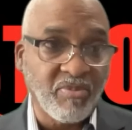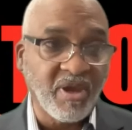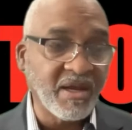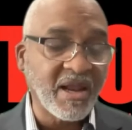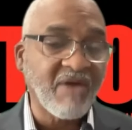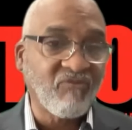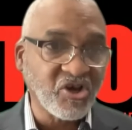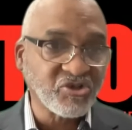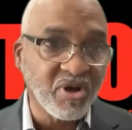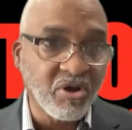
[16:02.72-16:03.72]
be in that
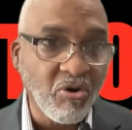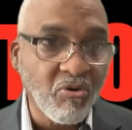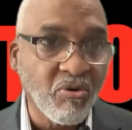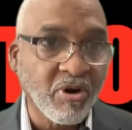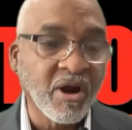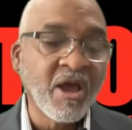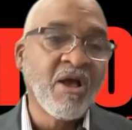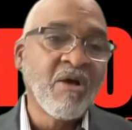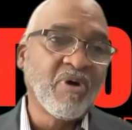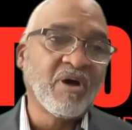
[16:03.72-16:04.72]
freshman cohort.
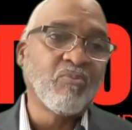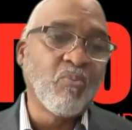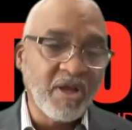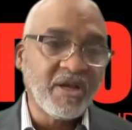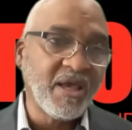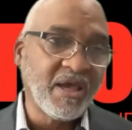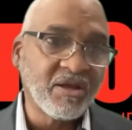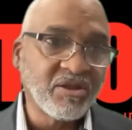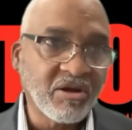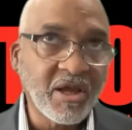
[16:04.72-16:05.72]
But when they
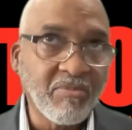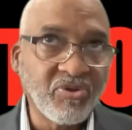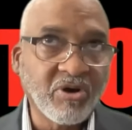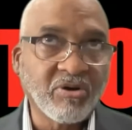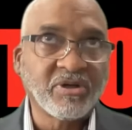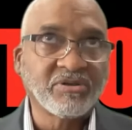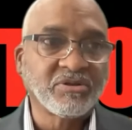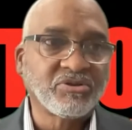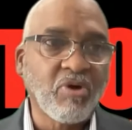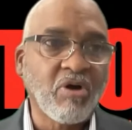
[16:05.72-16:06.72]
get there, there's
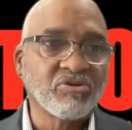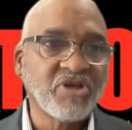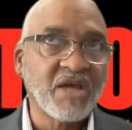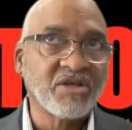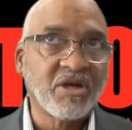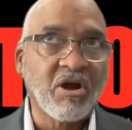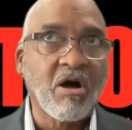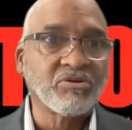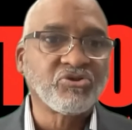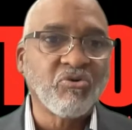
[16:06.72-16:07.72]
a strong chance that there'll
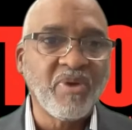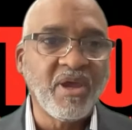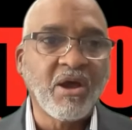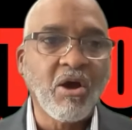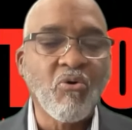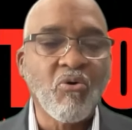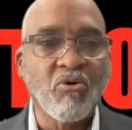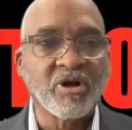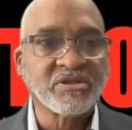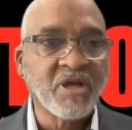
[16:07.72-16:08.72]
also be
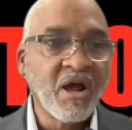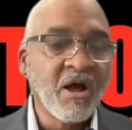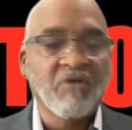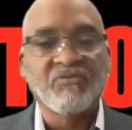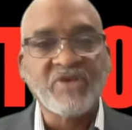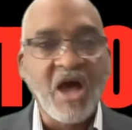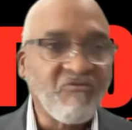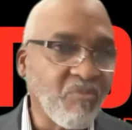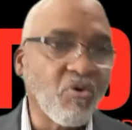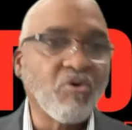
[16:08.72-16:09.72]
cohorts of
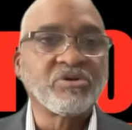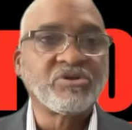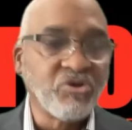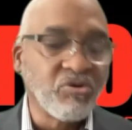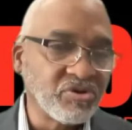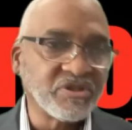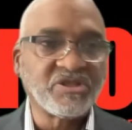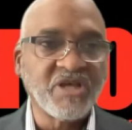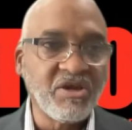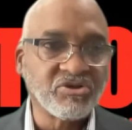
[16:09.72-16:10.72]
sophomores, juniors, and
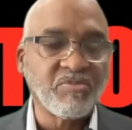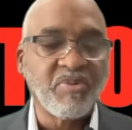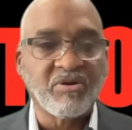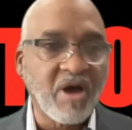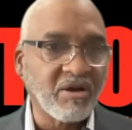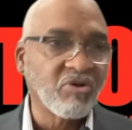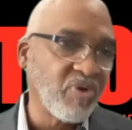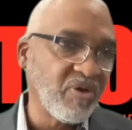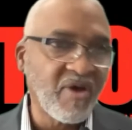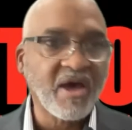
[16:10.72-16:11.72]
seniors, depending on how long
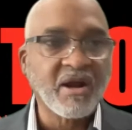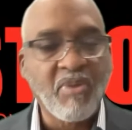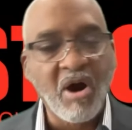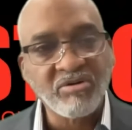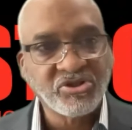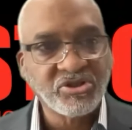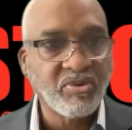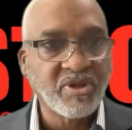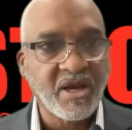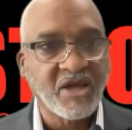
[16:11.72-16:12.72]
we've had a partnership
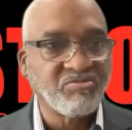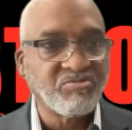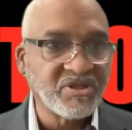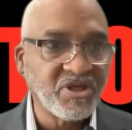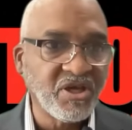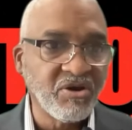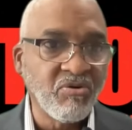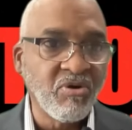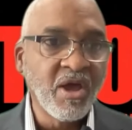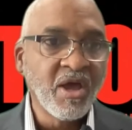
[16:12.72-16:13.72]
with that
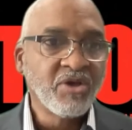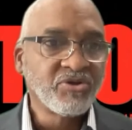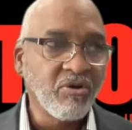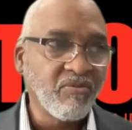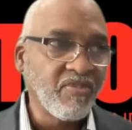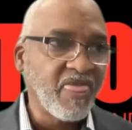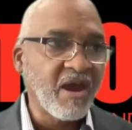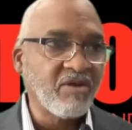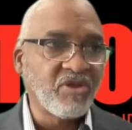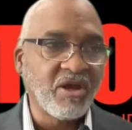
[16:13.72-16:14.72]
HBCU. So
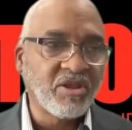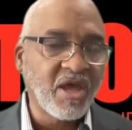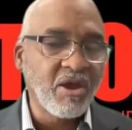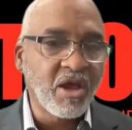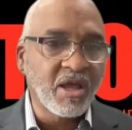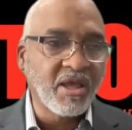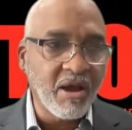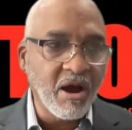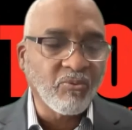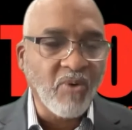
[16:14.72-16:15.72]
they
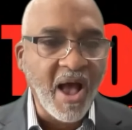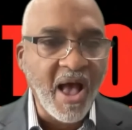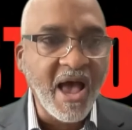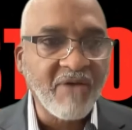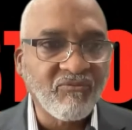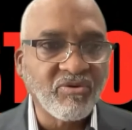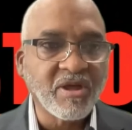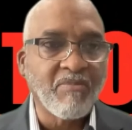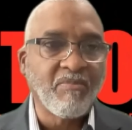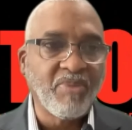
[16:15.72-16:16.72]
arrive with
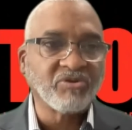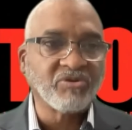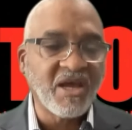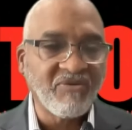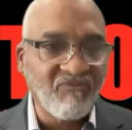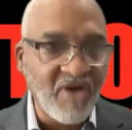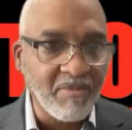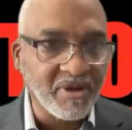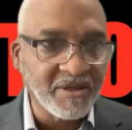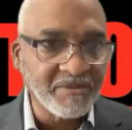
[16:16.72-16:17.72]
a built-in
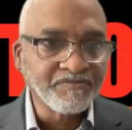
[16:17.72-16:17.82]
family